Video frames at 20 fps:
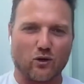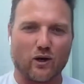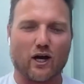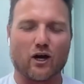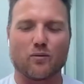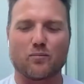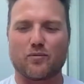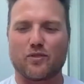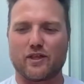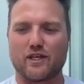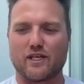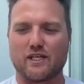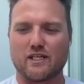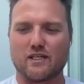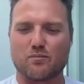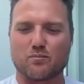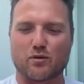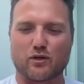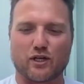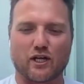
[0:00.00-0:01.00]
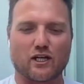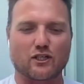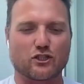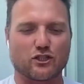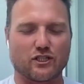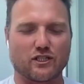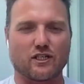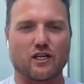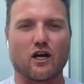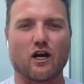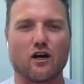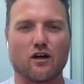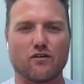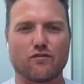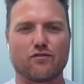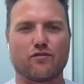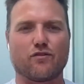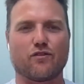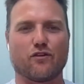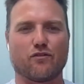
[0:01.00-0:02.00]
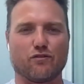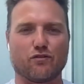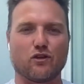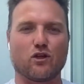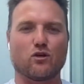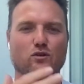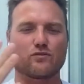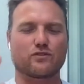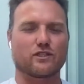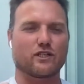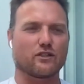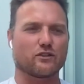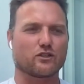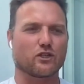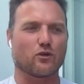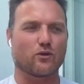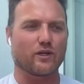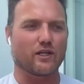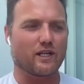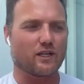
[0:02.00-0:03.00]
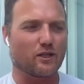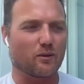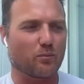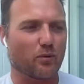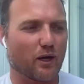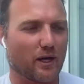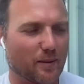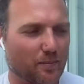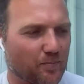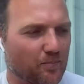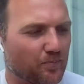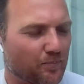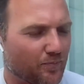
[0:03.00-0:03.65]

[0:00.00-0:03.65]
help the production of the flow of serotonin in the brain.